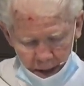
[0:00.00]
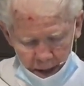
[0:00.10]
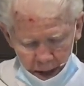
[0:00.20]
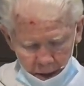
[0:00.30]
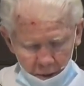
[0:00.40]

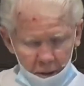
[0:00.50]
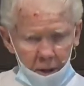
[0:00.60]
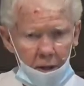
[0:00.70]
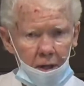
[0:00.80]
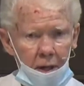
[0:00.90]
Now,
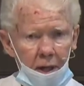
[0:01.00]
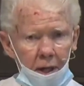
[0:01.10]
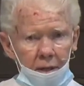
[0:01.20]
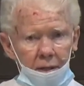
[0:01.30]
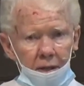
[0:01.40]

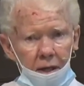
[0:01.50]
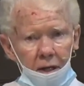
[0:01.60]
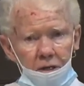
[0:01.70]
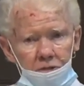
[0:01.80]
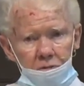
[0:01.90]
in the
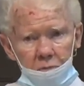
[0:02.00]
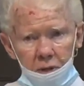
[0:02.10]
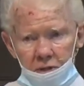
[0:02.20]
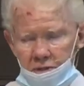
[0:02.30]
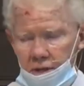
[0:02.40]

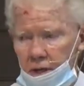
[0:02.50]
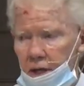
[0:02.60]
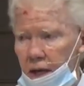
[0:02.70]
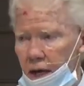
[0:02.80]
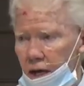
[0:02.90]
Gospels,
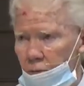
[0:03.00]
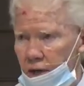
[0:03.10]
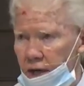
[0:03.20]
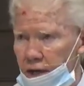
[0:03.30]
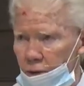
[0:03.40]
we
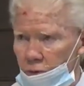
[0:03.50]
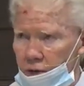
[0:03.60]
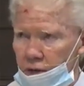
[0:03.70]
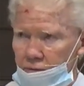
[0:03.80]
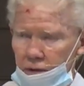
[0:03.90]
get a
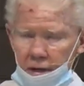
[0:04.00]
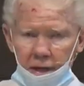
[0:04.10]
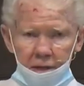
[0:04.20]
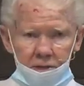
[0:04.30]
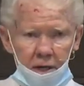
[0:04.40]
wonderful
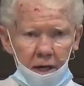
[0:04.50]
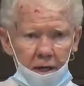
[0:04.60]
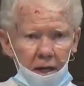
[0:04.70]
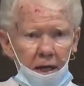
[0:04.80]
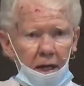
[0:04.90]
insight
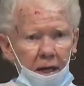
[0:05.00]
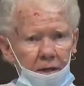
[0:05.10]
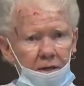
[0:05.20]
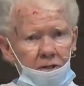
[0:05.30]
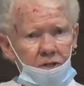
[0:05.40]

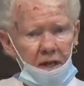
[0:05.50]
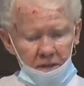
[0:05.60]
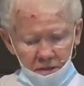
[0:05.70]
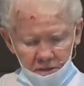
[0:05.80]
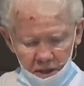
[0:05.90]
into
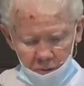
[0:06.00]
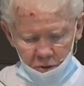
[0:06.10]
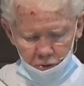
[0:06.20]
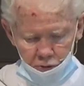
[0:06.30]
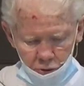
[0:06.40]
Jesus. He
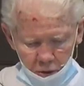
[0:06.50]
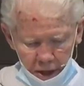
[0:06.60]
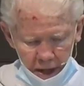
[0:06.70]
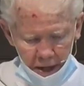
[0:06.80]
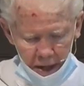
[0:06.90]
was
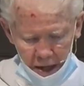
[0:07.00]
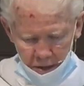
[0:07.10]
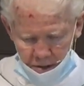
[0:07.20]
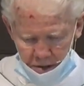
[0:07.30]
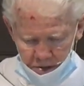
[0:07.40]
truly an
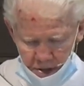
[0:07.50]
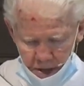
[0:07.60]
artist.